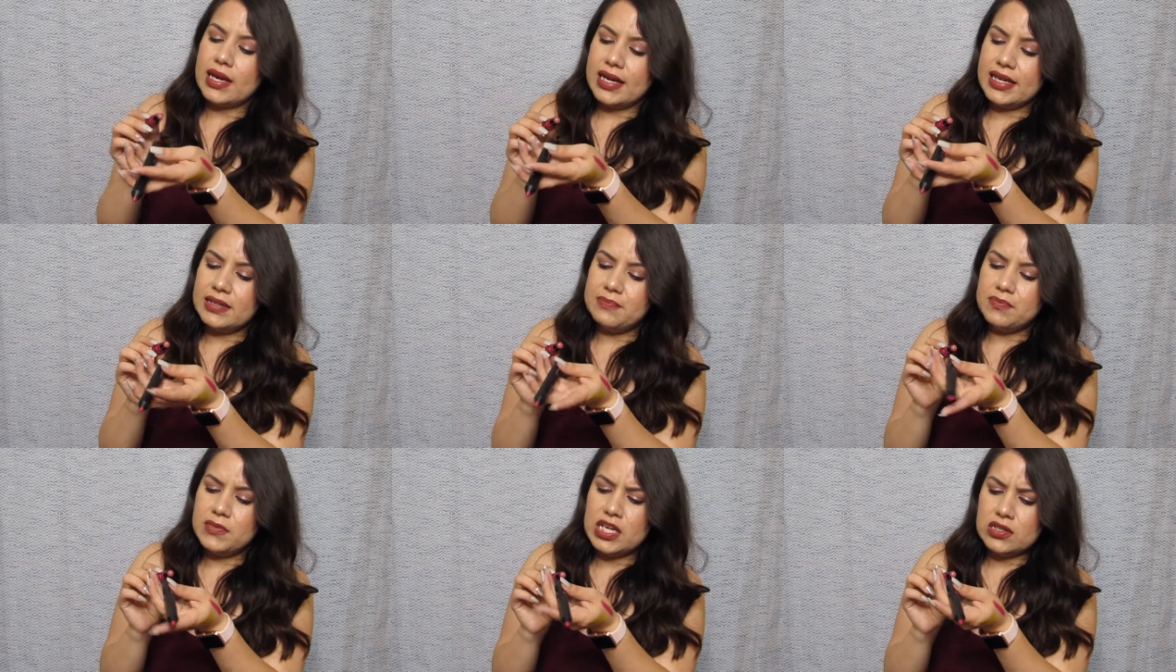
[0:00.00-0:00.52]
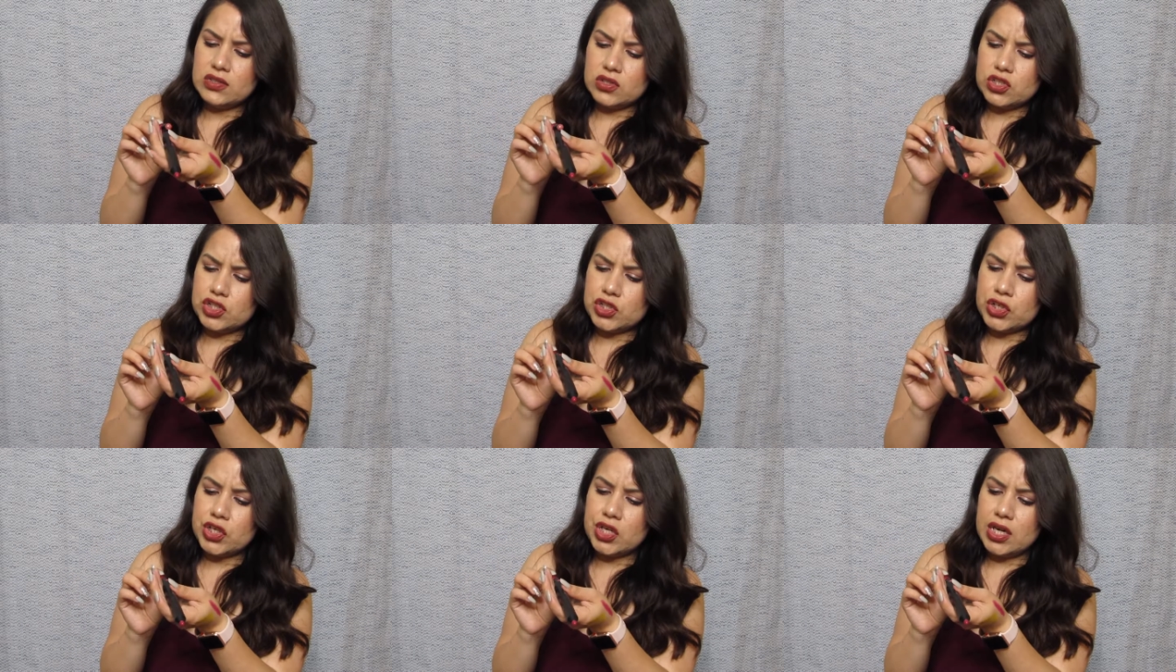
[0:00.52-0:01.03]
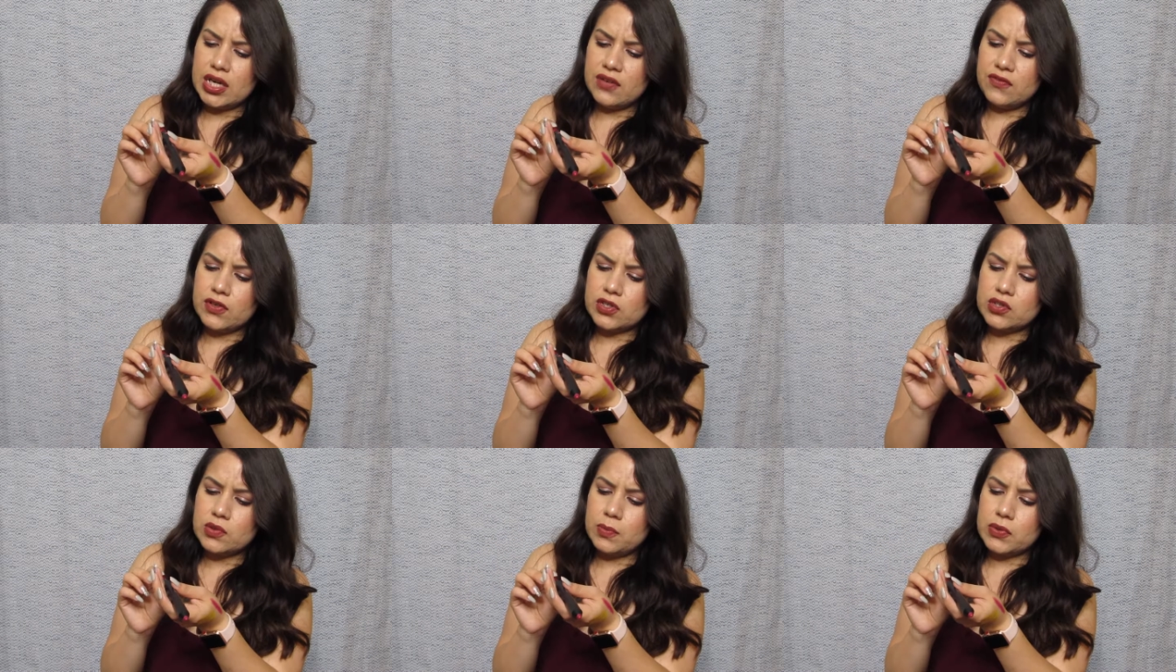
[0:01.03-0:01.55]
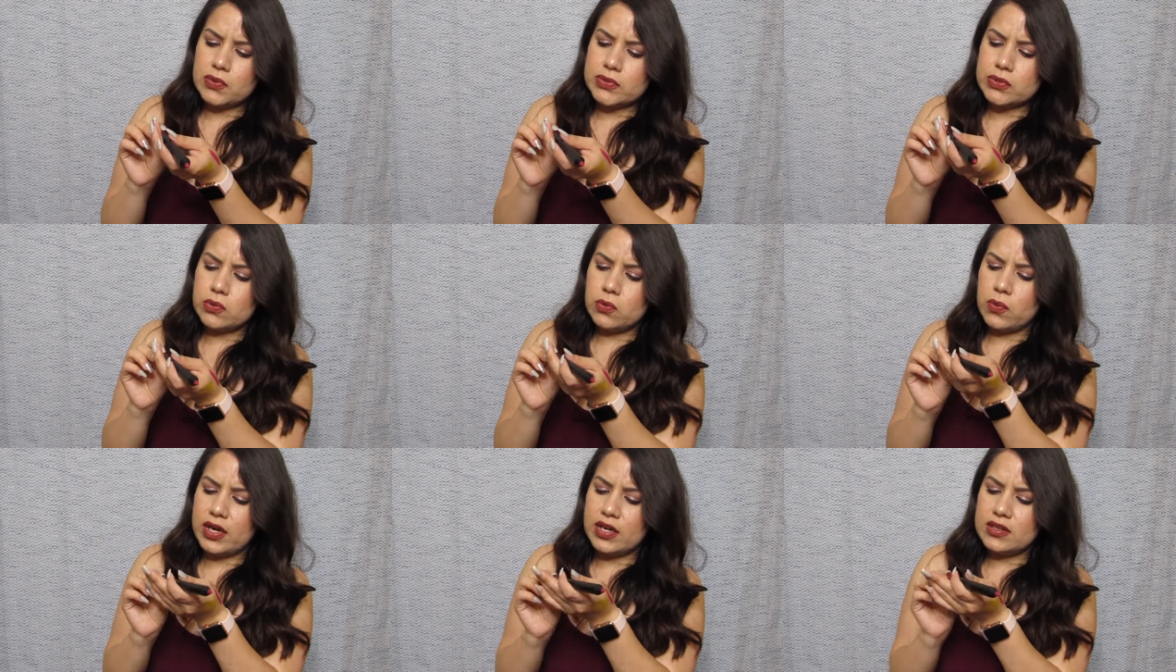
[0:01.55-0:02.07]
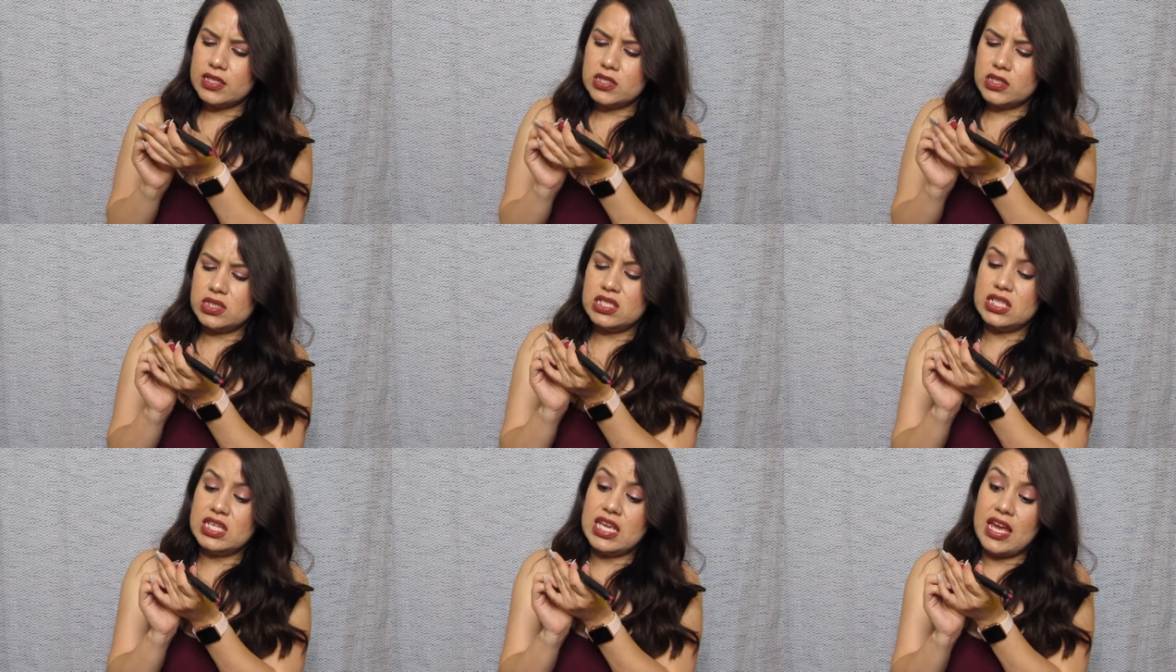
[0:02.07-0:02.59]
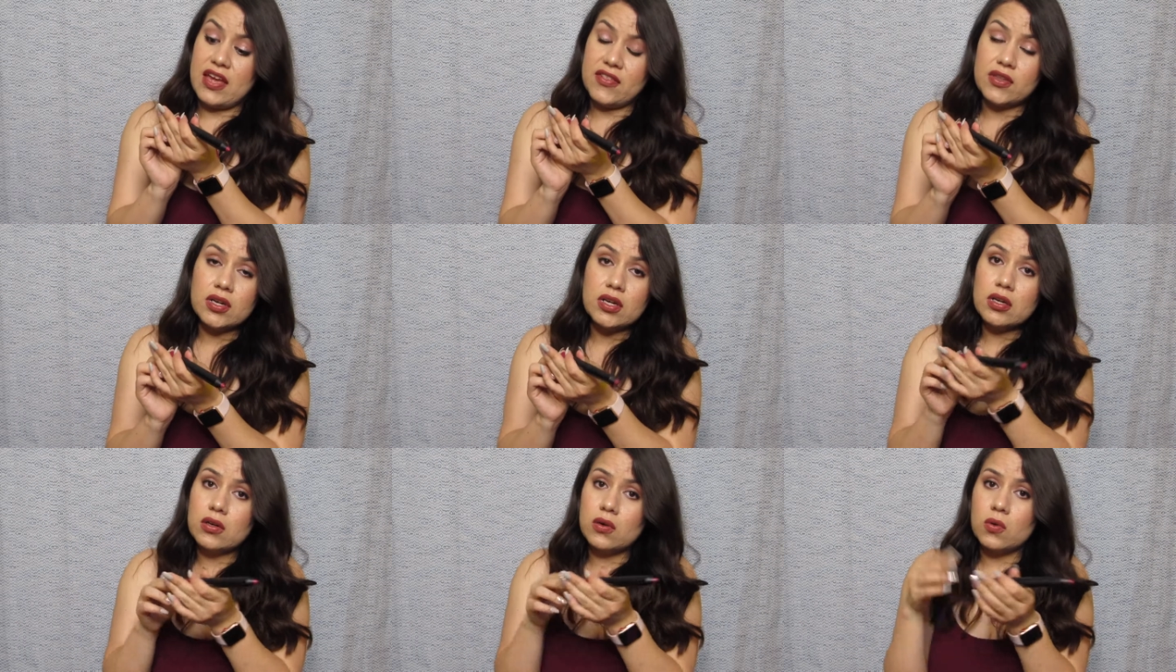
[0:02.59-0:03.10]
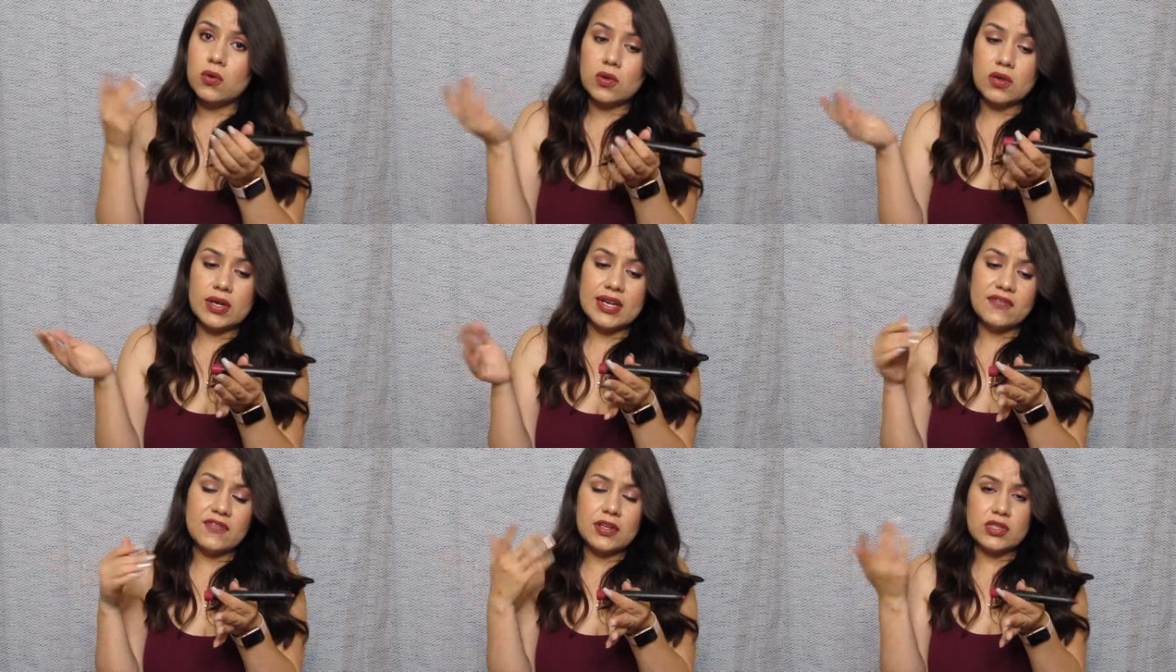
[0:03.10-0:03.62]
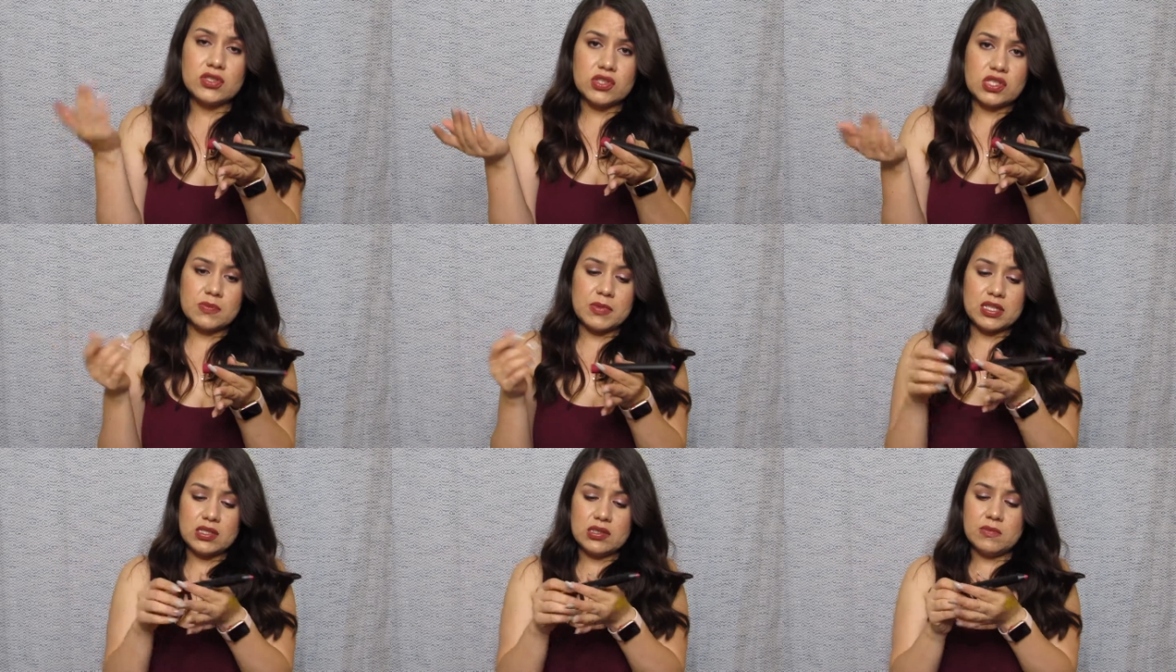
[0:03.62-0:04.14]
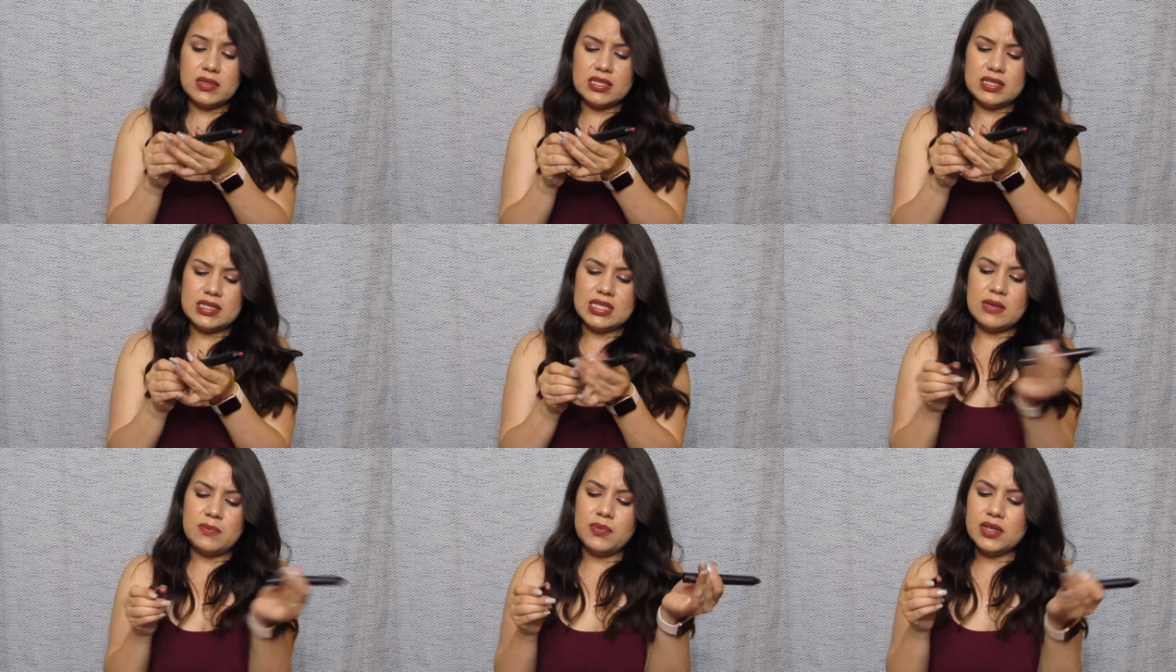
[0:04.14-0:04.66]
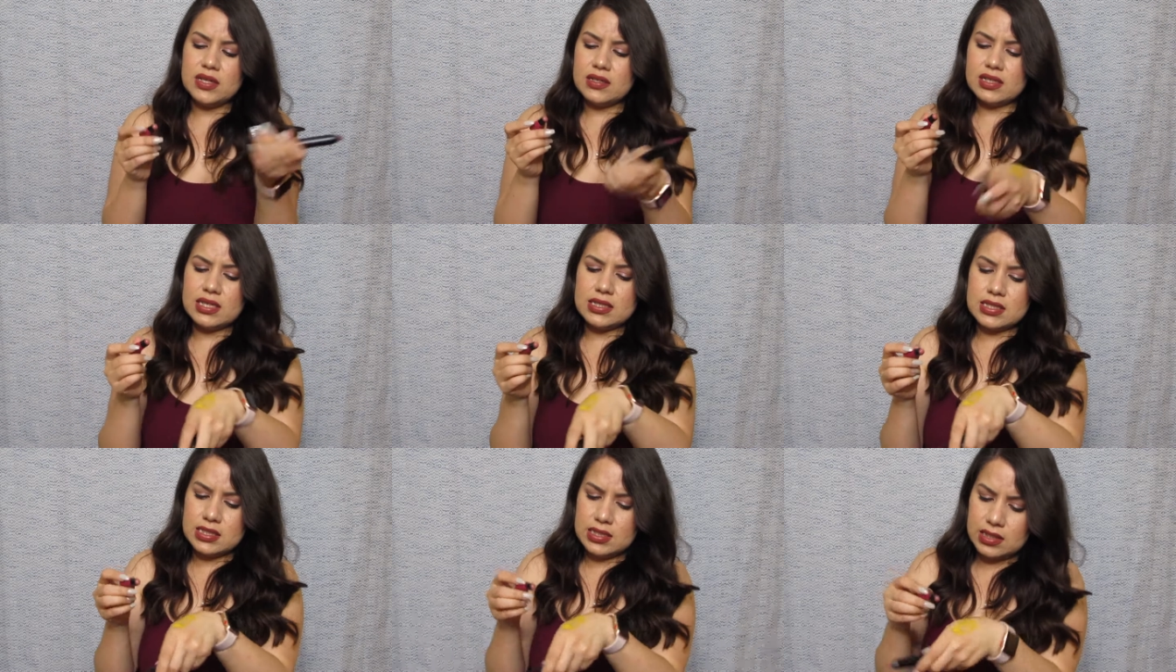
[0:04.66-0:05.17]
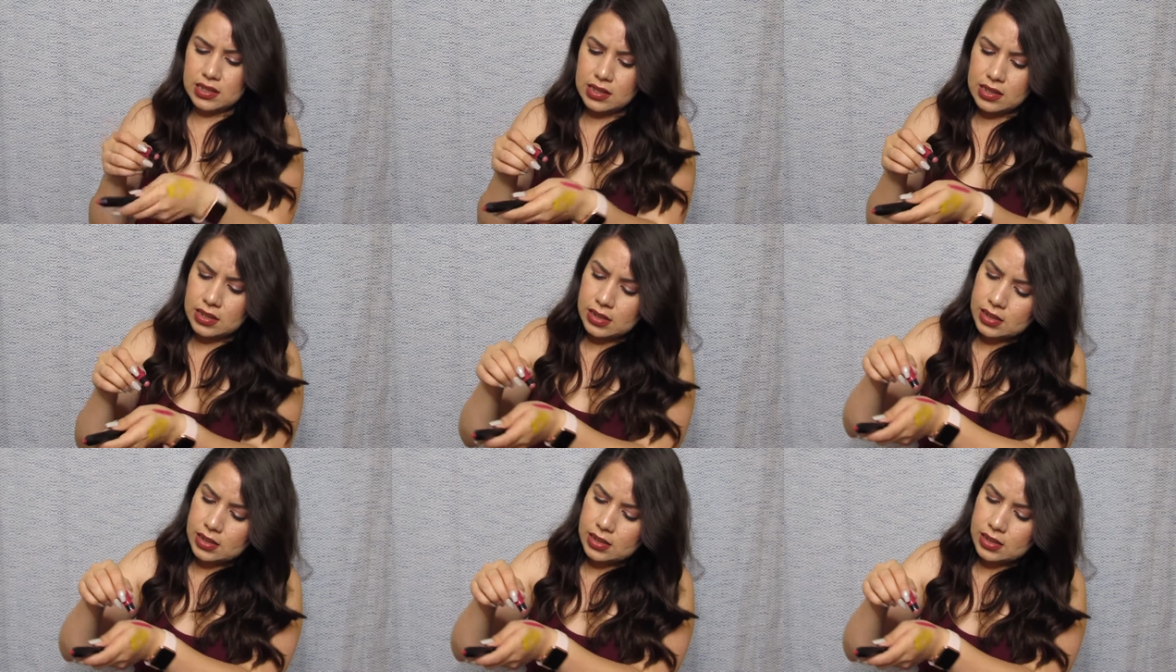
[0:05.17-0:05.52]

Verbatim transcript: I'm not sure if you're supposed to wear these together or if they're just meant to be separate. Let's see.